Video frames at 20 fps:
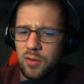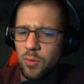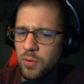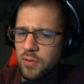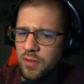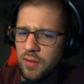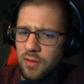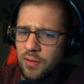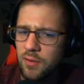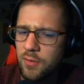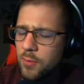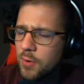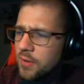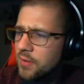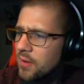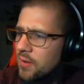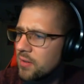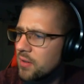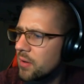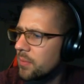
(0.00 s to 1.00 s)
as a
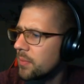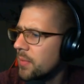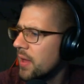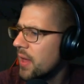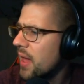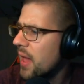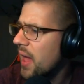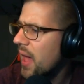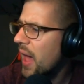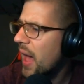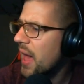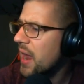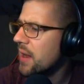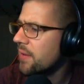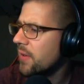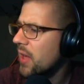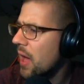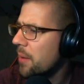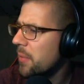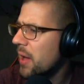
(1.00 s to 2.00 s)
resistance-free system,
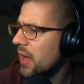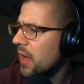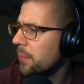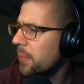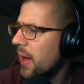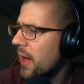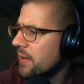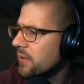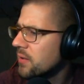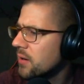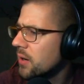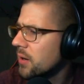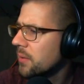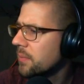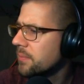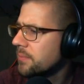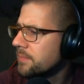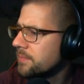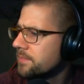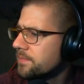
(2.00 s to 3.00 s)
and I've got my
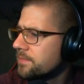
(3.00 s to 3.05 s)
capacitor.